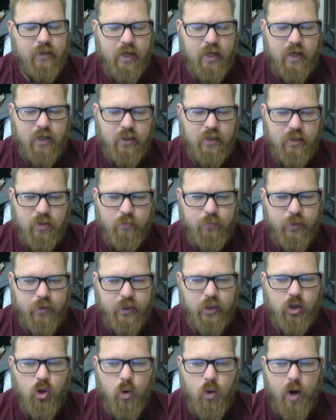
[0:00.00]
a company
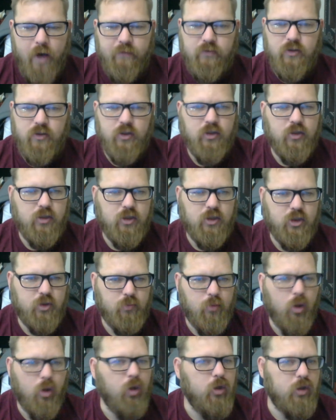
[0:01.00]
go after the
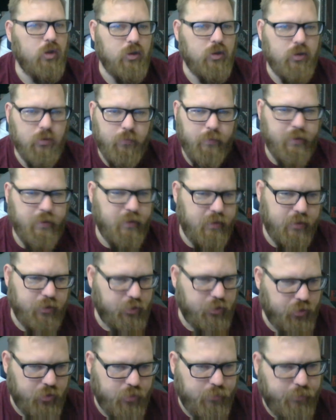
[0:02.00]
smaller to mid tier
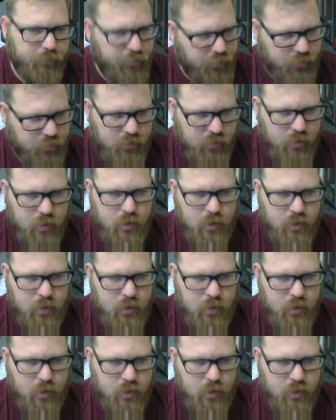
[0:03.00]
streamers.